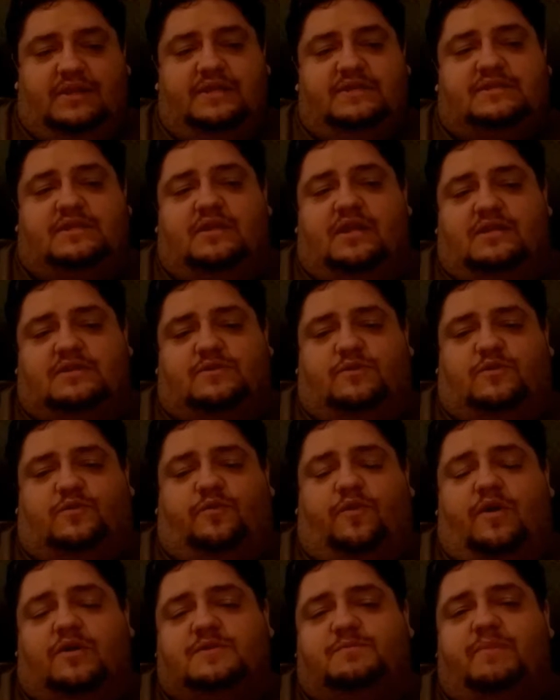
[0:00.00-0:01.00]
at least as
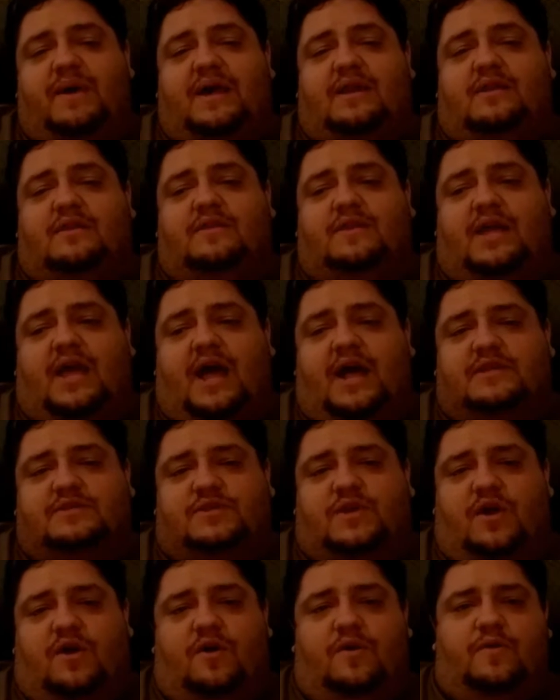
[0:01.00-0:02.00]
far as Battle of the
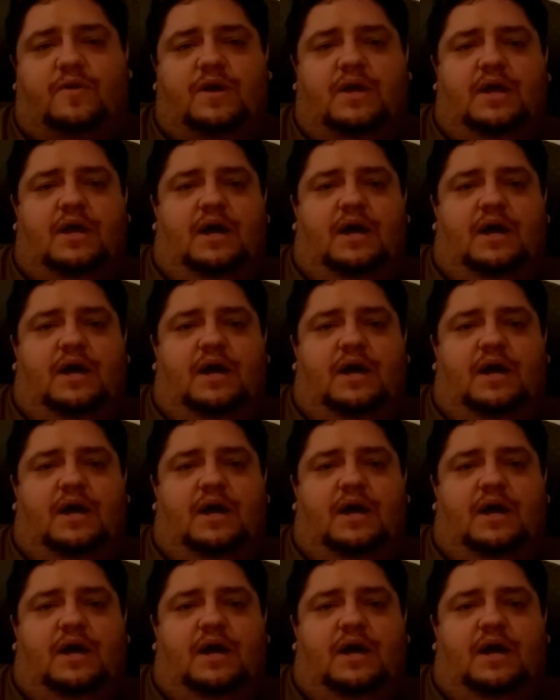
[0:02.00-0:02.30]
Gods go,